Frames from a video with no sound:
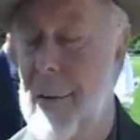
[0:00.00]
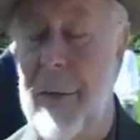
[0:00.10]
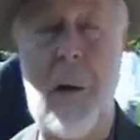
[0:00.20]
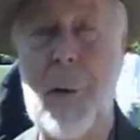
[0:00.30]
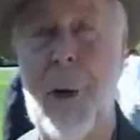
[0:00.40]

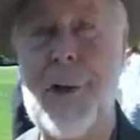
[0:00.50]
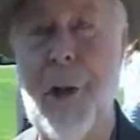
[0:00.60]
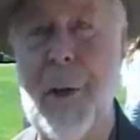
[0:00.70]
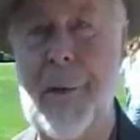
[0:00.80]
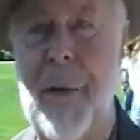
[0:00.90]
found
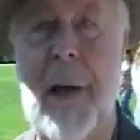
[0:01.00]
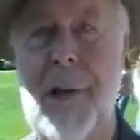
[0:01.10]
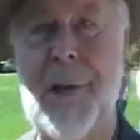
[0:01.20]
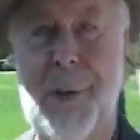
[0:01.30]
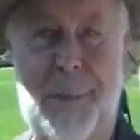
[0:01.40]
also in
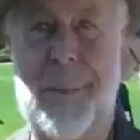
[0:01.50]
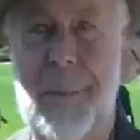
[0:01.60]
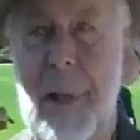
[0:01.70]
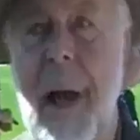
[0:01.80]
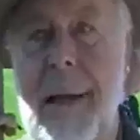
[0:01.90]
fascism
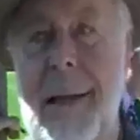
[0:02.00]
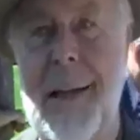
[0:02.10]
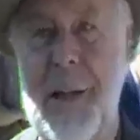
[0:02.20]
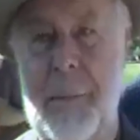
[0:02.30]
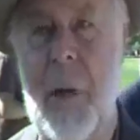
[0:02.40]
and
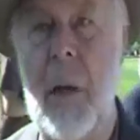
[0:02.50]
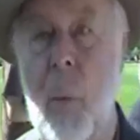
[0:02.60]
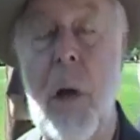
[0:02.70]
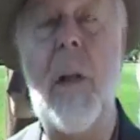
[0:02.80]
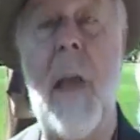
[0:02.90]

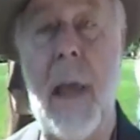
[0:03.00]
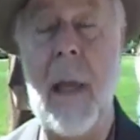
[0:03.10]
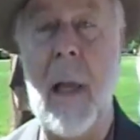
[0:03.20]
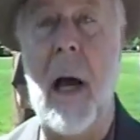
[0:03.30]
Nazism. What are they?